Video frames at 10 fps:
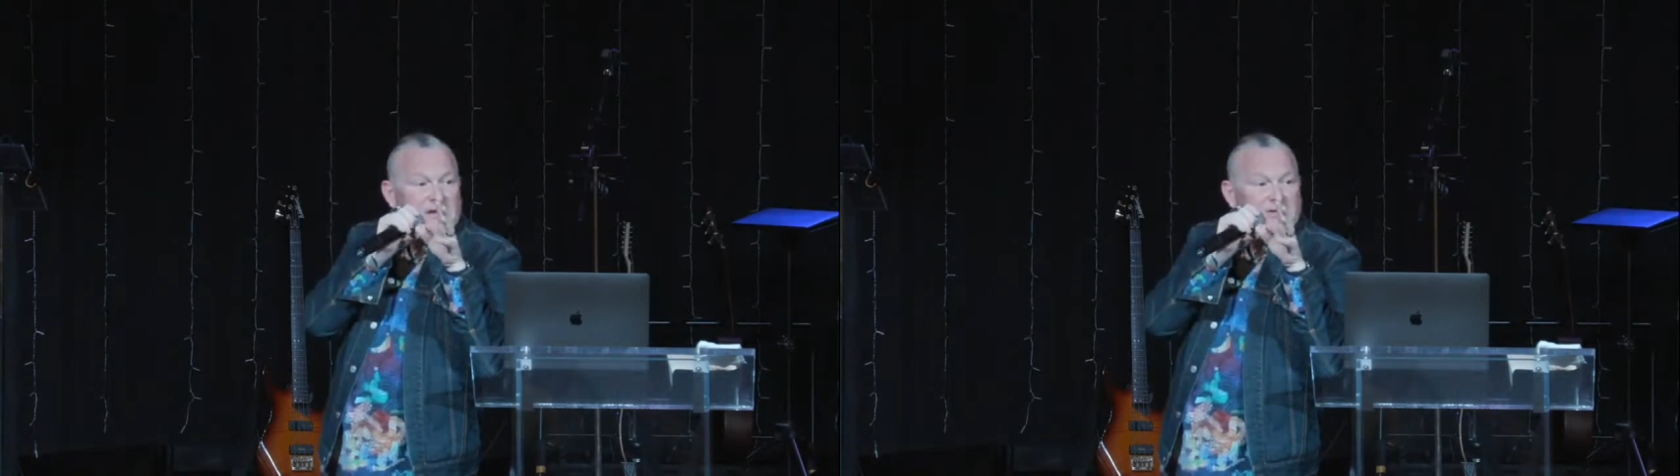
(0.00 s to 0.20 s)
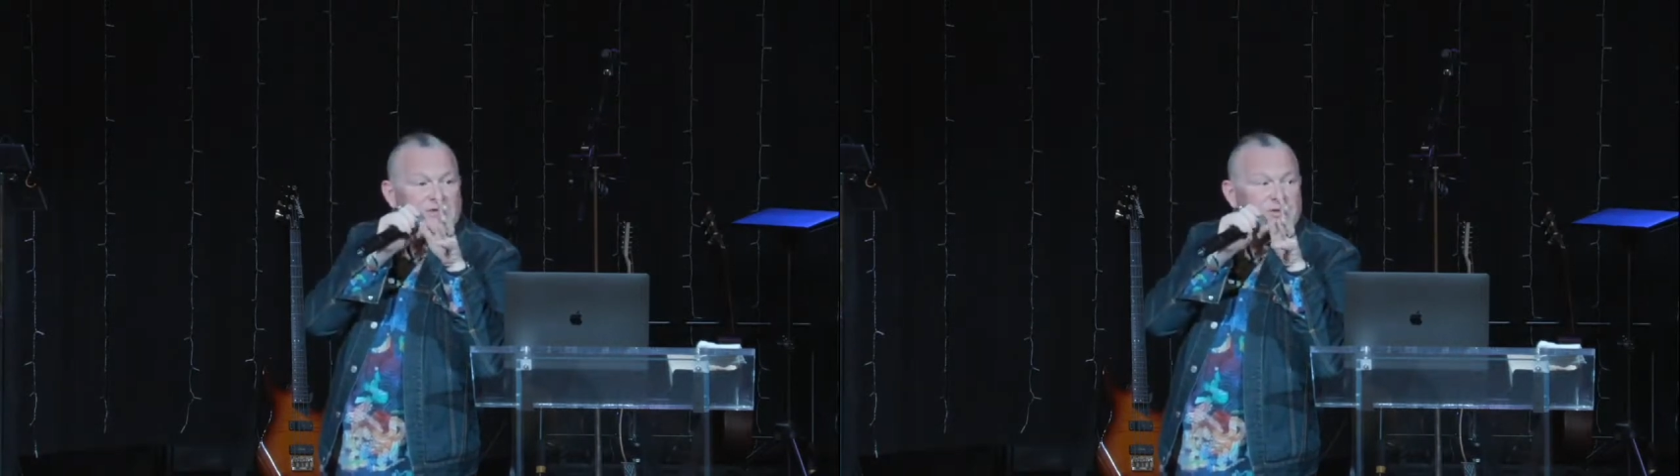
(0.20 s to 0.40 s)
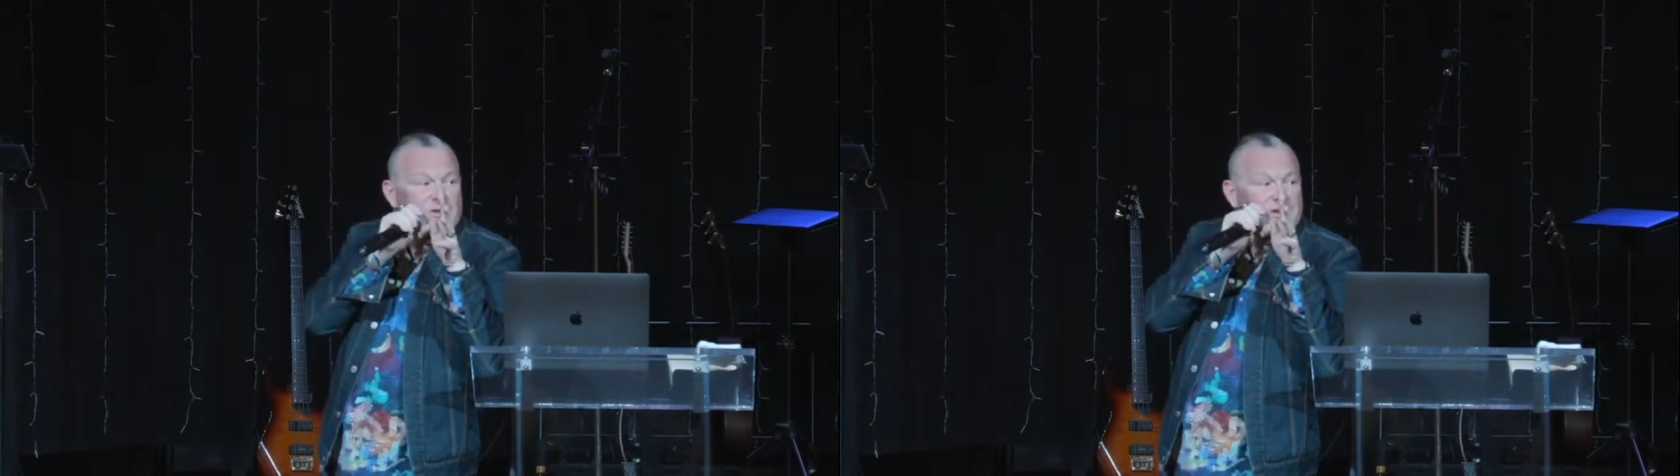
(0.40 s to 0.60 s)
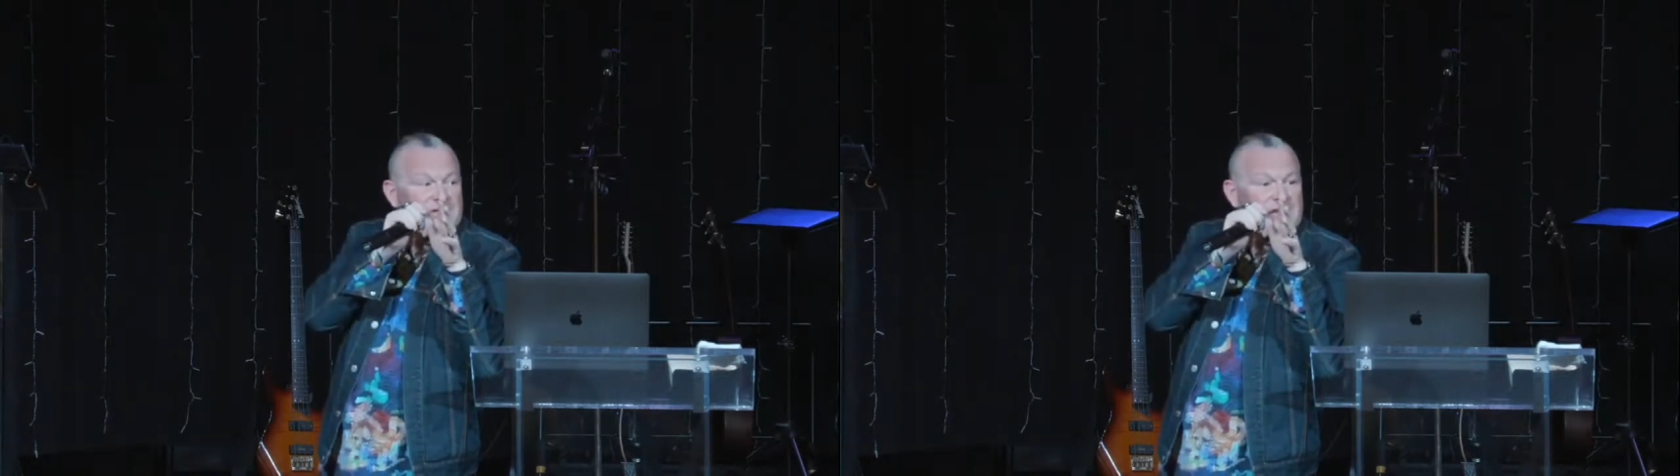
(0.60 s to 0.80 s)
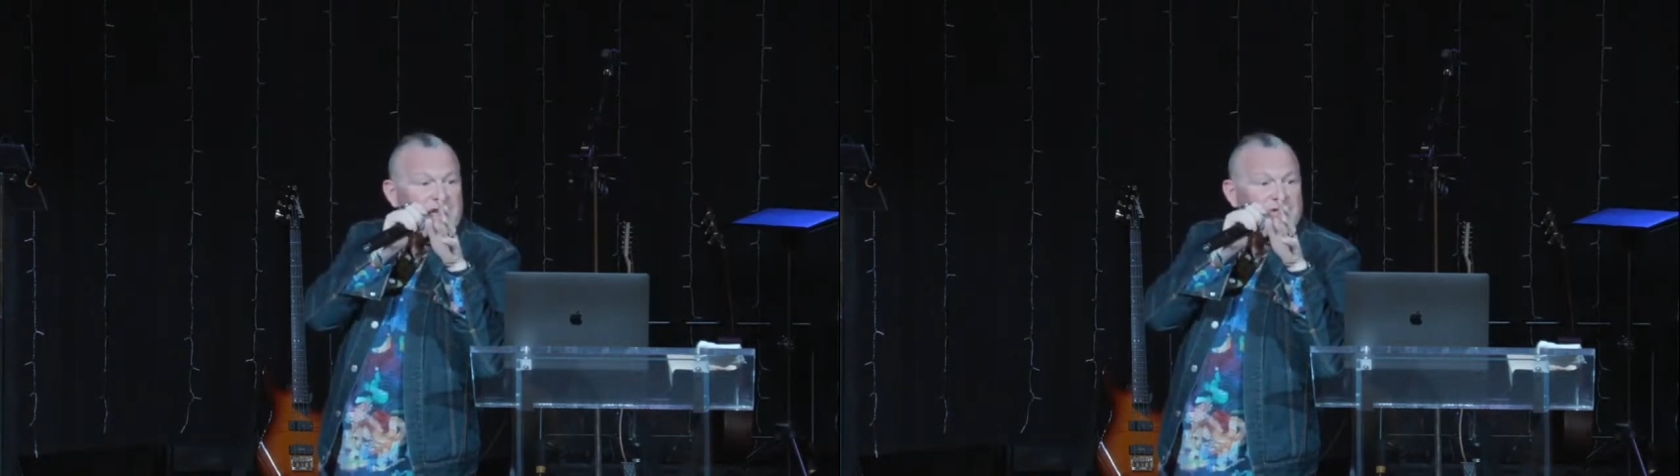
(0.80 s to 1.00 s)
He was short in
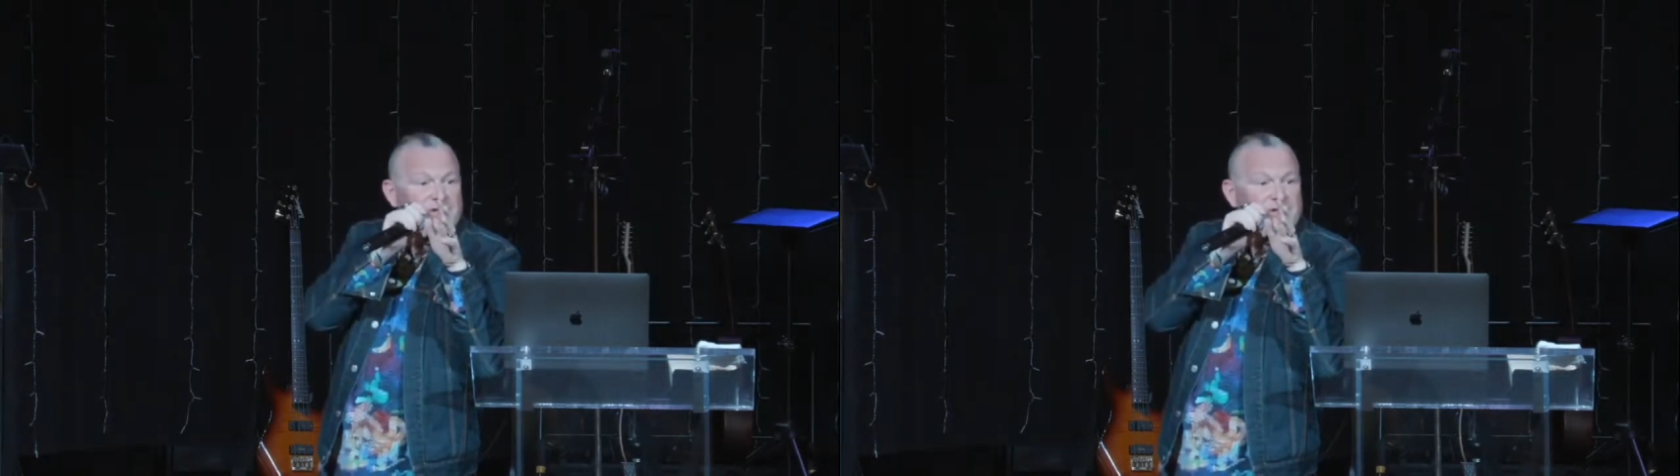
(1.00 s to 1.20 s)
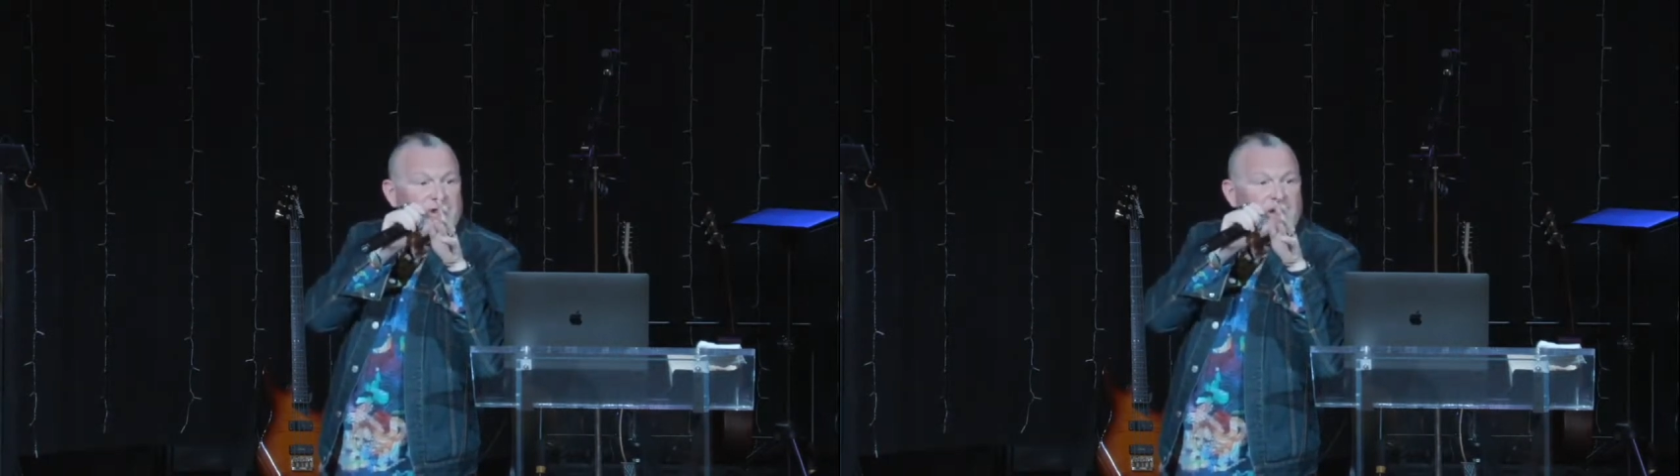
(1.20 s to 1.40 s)
stature.